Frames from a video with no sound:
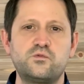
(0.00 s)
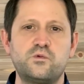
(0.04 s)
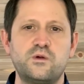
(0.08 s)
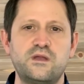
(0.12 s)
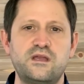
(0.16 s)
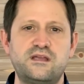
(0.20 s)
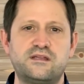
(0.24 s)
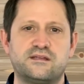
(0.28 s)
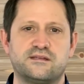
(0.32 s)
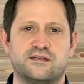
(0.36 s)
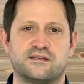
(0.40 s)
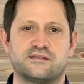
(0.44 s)

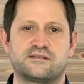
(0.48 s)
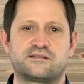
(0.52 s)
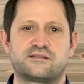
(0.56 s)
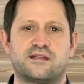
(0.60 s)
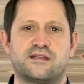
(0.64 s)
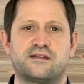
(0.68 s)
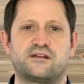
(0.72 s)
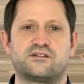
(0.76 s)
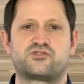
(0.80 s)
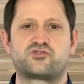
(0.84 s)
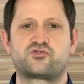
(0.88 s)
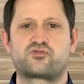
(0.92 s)
weakness
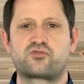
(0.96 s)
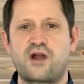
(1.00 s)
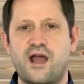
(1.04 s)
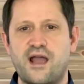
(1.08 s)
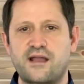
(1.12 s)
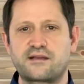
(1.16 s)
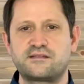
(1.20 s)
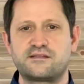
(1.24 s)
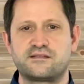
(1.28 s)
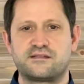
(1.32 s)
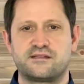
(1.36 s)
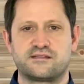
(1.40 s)
that
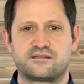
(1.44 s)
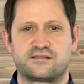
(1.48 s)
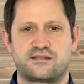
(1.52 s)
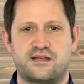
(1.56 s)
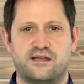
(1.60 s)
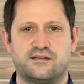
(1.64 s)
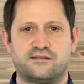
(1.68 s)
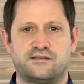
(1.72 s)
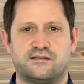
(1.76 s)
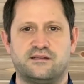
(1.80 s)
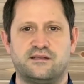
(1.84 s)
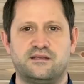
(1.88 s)
attracted this
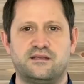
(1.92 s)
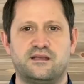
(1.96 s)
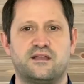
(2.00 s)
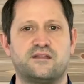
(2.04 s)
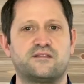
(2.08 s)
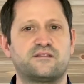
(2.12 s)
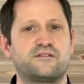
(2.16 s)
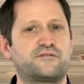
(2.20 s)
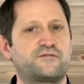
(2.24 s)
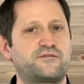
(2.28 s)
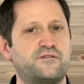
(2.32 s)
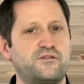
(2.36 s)
entity
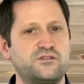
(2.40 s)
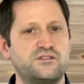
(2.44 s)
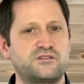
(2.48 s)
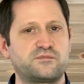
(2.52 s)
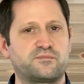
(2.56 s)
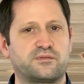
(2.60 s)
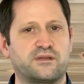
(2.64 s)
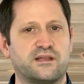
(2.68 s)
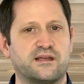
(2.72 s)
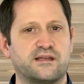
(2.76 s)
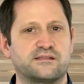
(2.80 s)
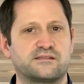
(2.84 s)
in the
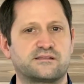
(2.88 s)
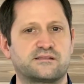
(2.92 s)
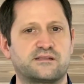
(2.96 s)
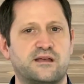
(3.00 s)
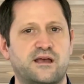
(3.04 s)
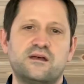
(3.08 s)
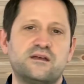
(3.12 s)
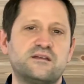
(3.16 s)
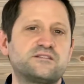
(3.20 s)
first place.